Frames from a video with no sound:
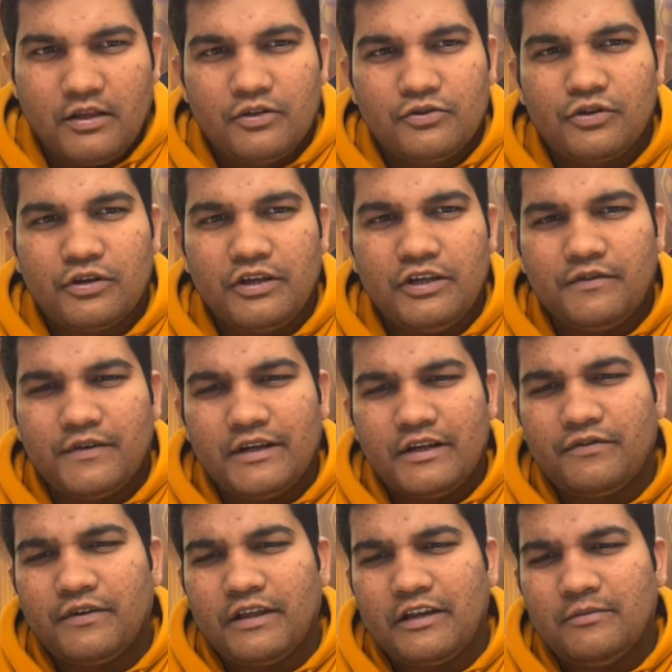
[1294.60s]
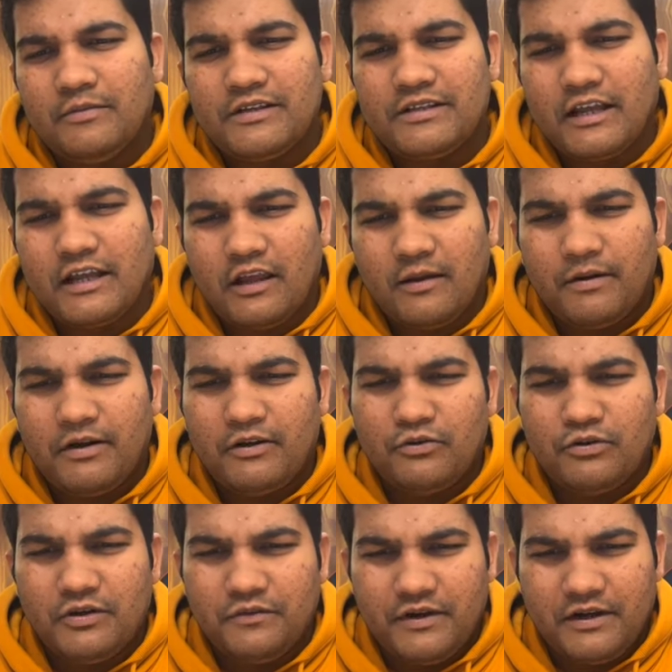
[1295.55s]
So even if enemies are able
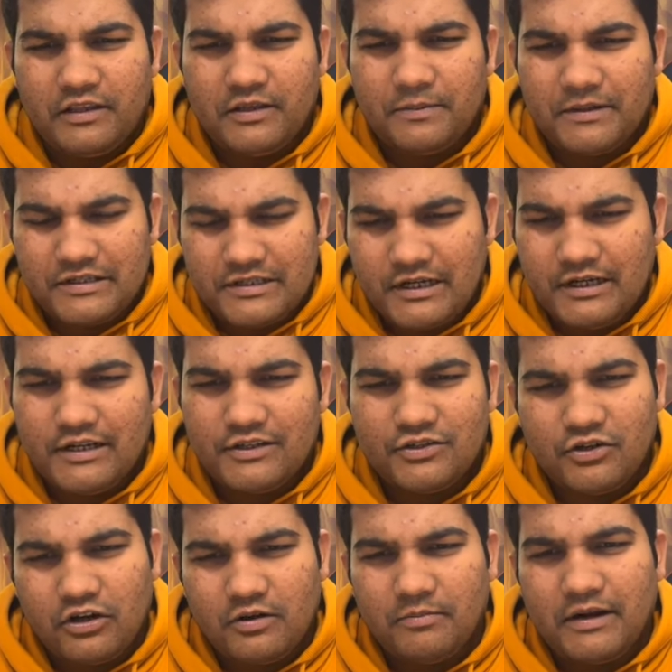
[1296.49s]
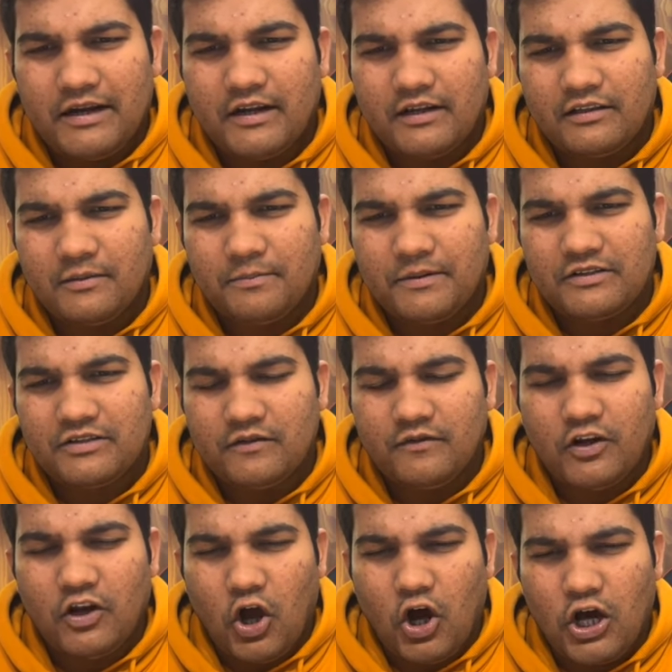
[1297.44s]
to defeat the person, does not matter. The person
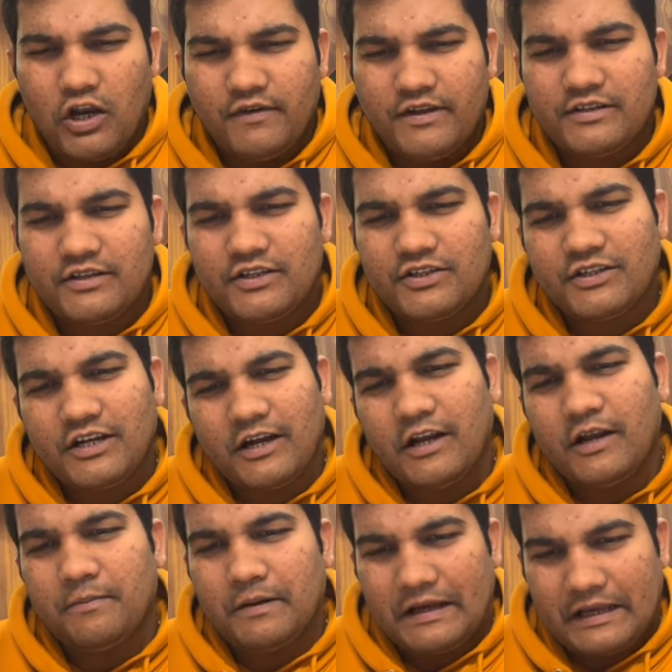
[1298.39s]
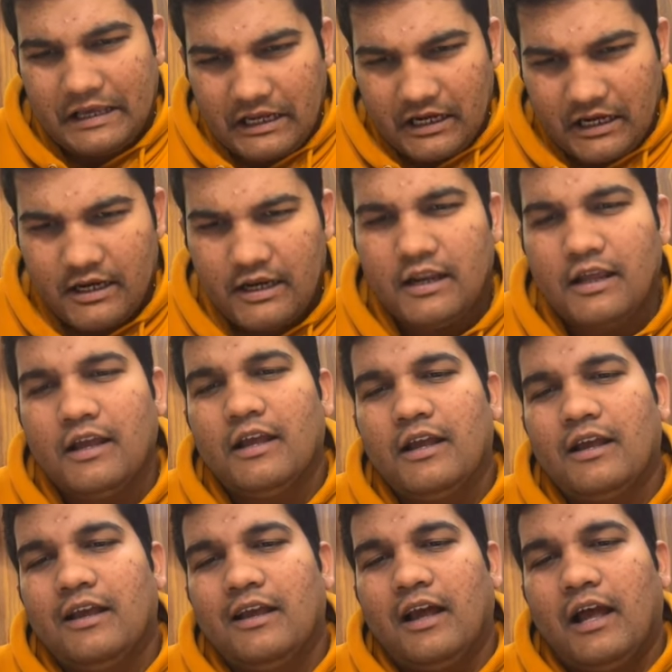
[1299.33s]
will always stand up again
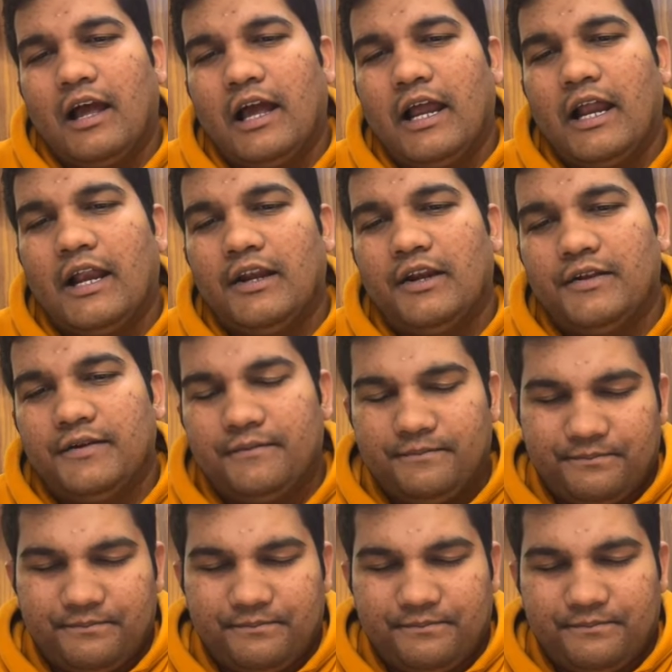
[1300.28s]
and